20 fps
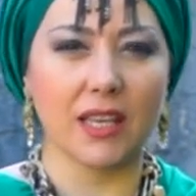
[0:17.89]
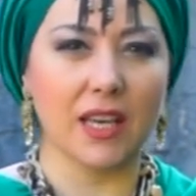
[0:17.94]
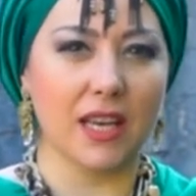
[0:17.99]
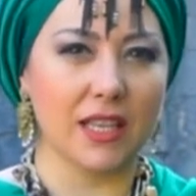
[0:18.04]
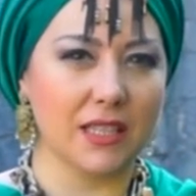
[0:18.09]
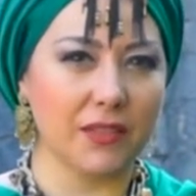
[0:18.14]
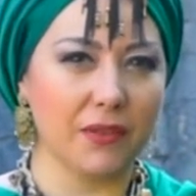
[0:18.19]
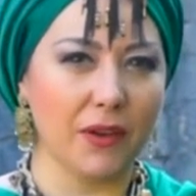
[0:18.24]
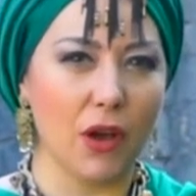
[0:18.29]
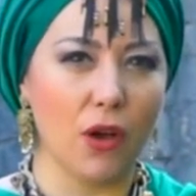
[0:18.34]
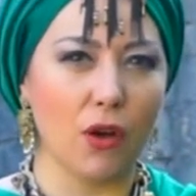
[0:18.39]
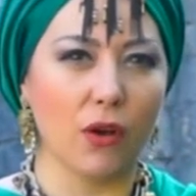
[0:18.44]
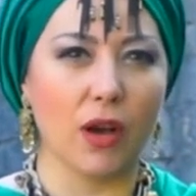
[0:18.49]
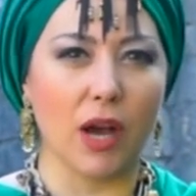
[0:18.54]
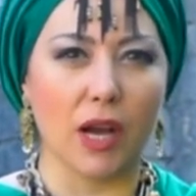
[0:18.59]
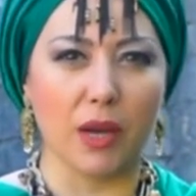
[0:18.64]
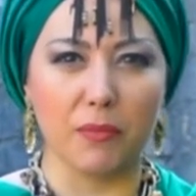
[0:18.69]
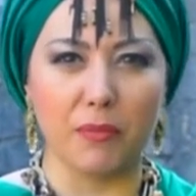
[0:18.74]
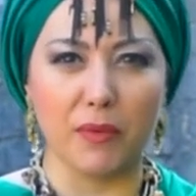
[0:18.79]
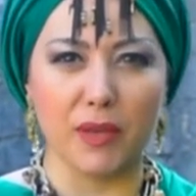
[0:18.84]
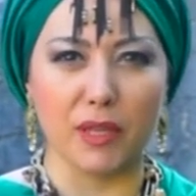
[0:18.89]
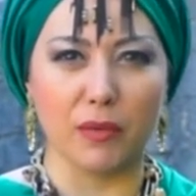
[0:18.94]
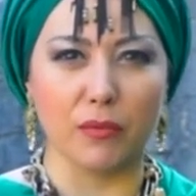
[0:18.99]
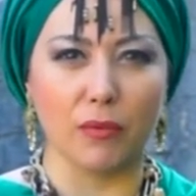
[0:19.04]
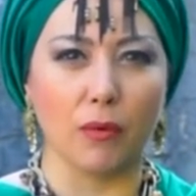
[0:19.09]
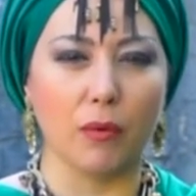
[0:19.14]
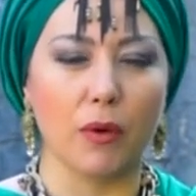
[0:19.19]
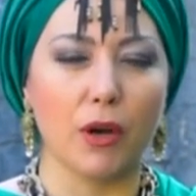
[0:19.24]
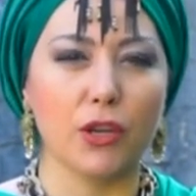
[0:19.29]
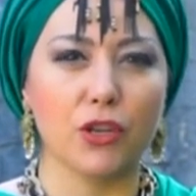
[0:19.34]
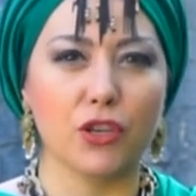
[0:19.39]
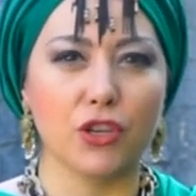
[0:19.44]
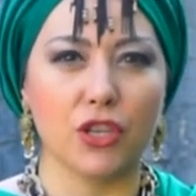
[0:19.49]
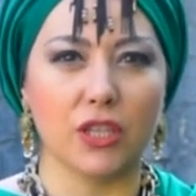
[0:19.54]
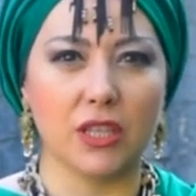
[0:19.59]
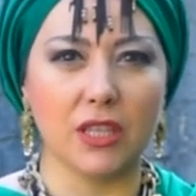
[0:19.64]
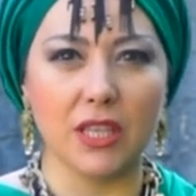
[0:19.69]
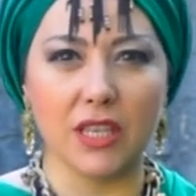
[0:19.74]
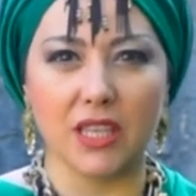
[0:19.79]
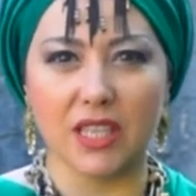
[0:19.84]
I put on at
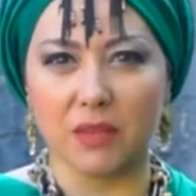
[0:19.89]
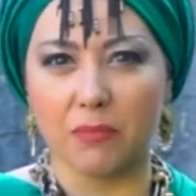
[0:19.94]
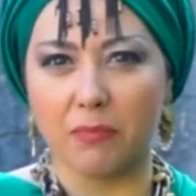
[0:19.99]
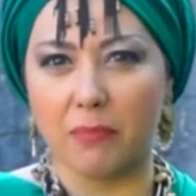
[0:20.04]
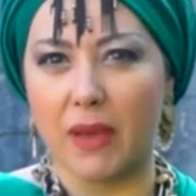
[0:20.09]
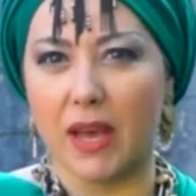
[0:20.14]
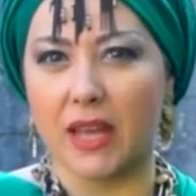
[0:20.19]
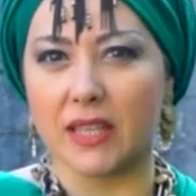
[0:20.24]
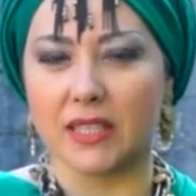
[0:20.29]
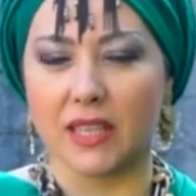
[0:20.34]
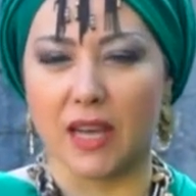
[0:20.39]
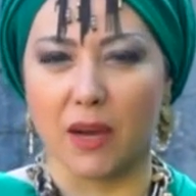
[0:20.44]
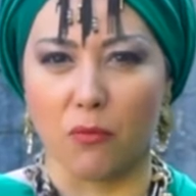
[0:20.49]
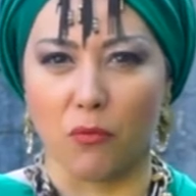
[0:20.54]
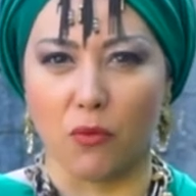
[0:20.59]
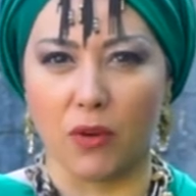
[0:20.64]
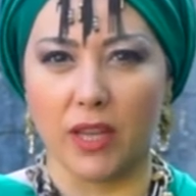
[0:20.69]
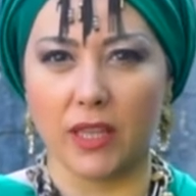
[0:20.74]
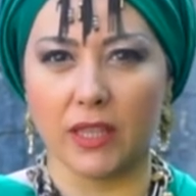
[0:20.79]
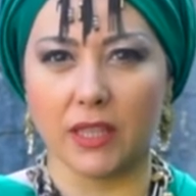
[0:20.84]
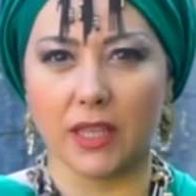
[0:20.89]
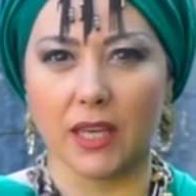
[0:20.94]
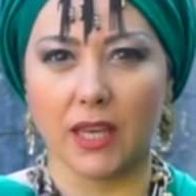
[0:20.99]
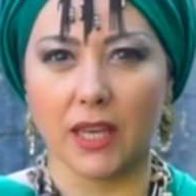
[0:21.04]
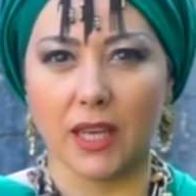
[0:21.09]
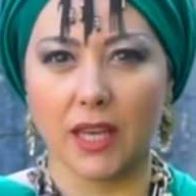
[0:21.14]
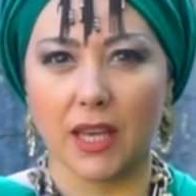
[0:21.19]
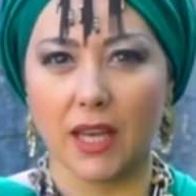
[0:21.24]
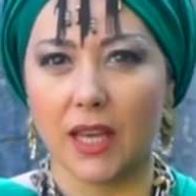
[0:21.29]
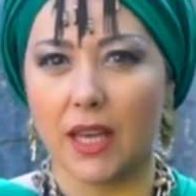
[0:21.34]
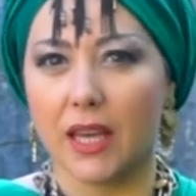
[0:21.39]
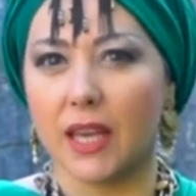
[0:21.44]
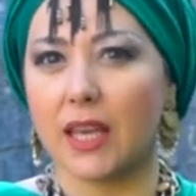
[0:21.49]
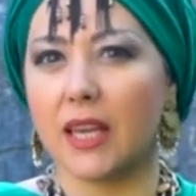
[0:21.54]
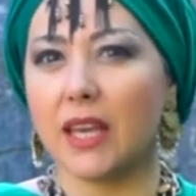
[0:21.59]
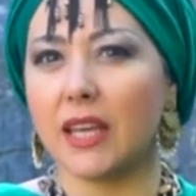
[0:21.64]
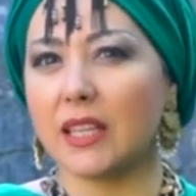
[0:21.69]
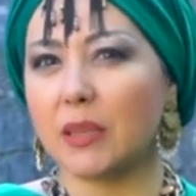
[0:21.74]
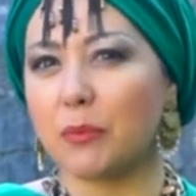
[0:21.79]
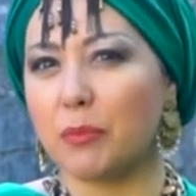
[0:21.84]
least 4 or 5
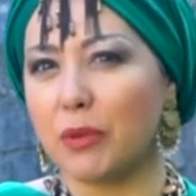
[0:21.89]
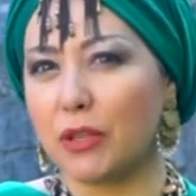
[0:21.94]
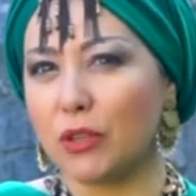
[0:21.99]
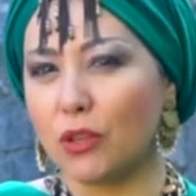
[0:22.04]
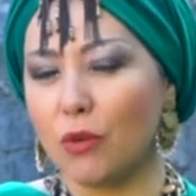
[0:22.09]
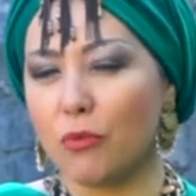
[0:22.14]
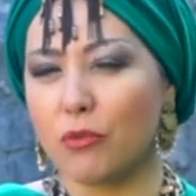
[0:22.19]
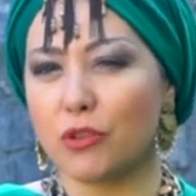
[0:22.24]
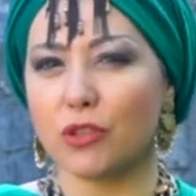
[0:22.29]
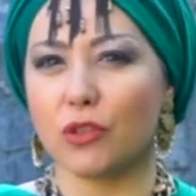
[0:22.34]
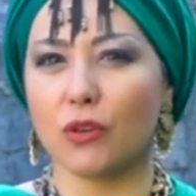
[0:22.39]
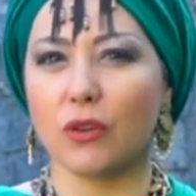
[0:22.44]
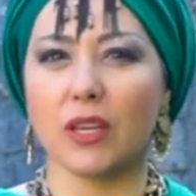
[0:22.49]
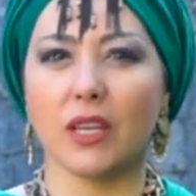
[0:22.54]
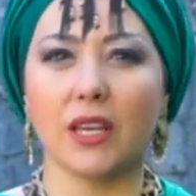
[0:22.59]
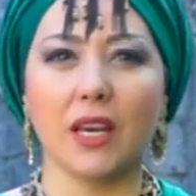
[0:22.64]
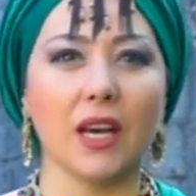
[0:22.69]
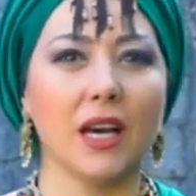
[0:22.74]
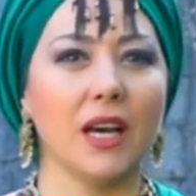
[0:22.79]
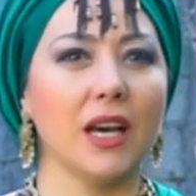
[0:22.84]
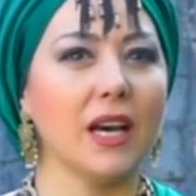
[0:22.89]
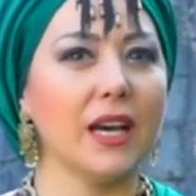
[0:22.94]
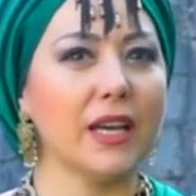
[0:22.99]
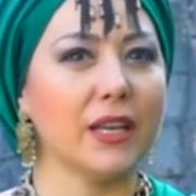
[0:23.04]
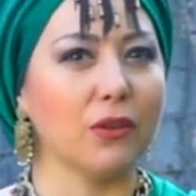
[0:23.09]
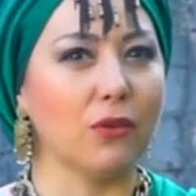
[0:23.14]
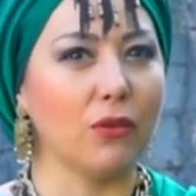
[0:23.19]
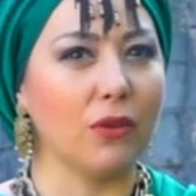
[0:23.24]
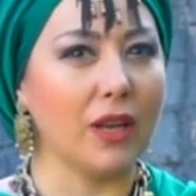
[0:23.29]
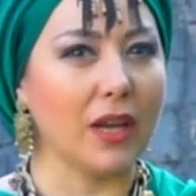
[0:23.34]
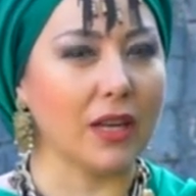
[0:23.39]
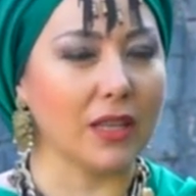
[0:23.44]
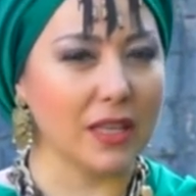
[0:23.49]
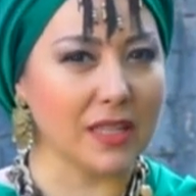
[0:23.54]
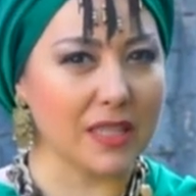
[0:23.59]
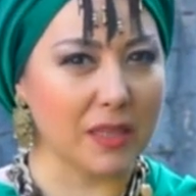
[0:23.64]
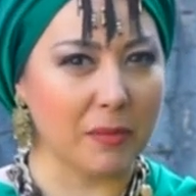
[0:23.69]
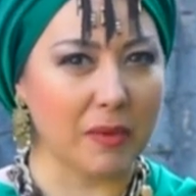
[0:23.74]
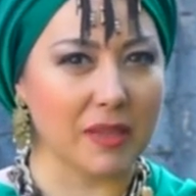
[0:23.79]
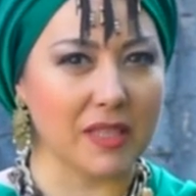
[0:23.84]
amulets, and this is assuming
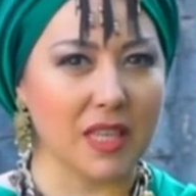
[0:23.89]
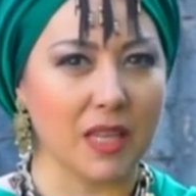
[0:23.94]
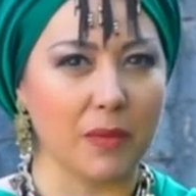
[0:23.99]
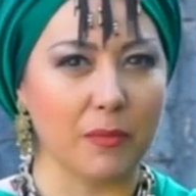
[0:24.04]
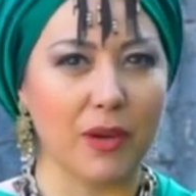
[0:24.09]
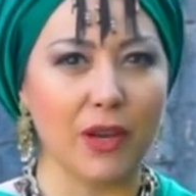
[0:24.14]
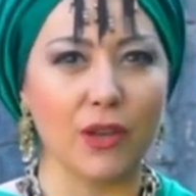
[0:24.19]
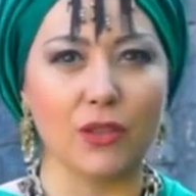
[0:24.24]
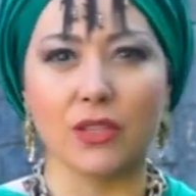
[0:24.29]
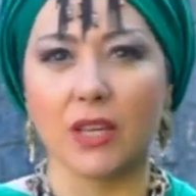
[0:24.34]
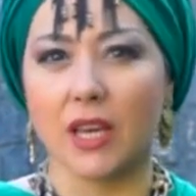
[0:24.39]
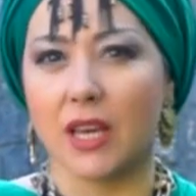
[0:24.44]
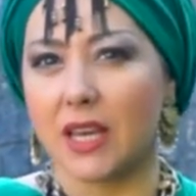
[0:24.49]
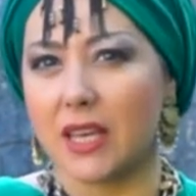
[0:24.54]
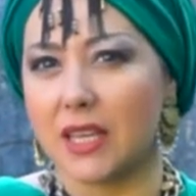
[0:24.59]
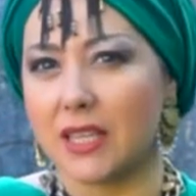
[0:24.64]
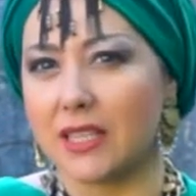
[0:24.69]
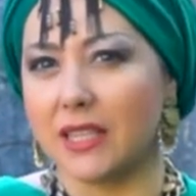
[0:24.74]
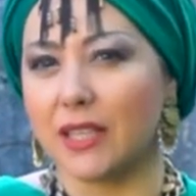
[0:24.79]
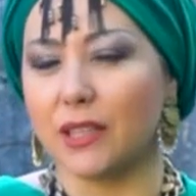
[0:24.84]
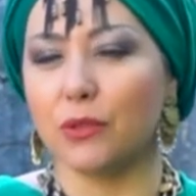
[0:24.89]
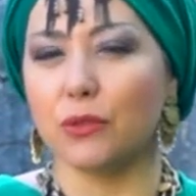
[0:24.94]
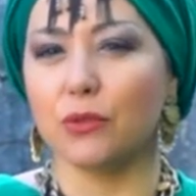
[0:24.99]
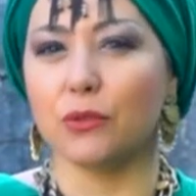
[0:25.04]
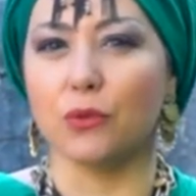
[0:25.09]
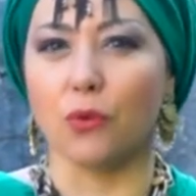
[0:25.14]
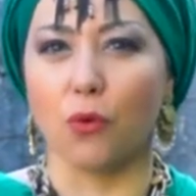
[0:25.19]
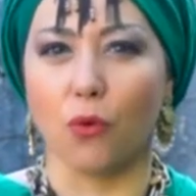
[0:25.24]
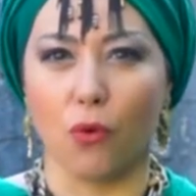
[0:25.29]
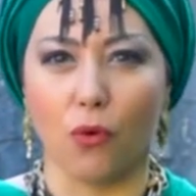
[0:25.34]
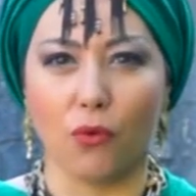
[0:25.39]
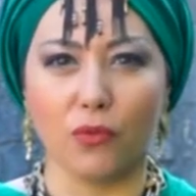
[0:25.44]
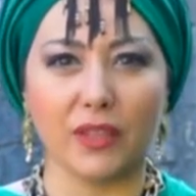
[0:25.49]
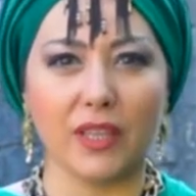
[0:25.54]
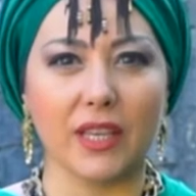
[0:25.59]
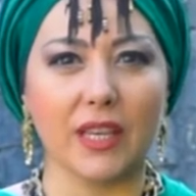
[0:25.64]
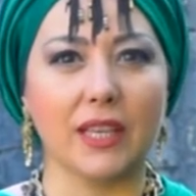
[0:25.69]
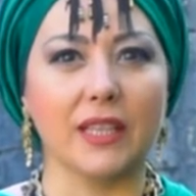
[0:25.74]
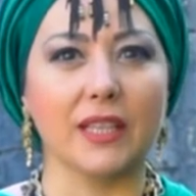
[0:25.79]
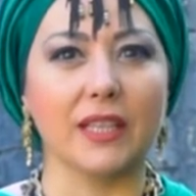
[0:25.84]
that I regularly practice
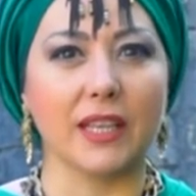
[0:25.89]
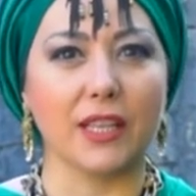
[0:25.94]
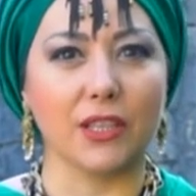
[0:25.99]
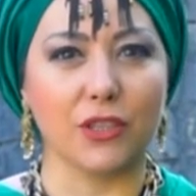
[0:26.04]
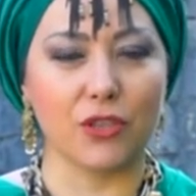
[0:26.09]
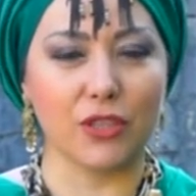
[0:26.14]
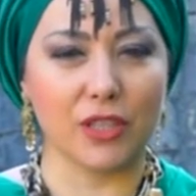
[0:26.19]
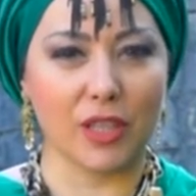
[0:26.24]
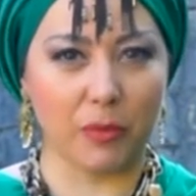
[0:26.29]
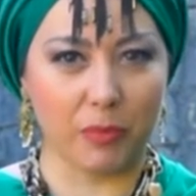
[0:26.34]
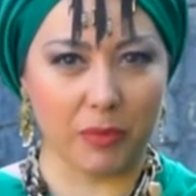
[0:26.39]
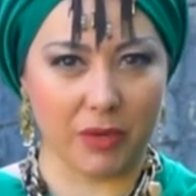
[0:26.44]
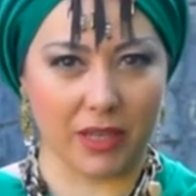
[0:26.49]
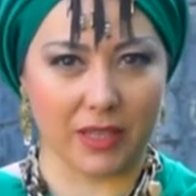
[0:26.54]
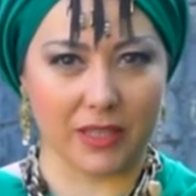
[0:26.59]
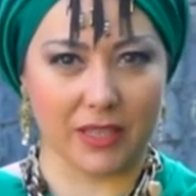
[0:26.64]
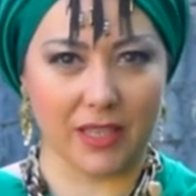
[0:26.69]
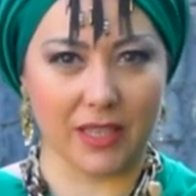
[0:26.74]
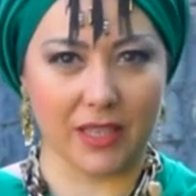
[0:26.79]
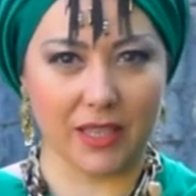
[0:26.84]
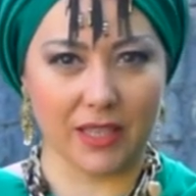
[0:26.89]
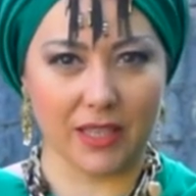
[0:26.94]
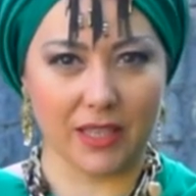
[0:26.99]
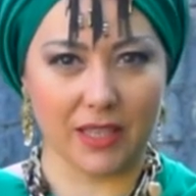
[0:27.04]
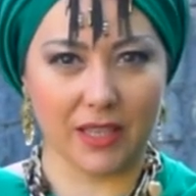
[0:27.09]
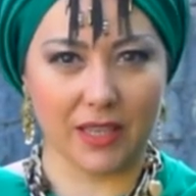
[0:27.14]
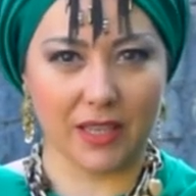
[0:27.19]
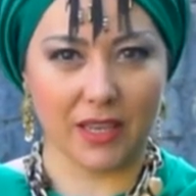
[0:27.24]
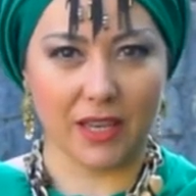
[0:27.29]
and do spiritual energy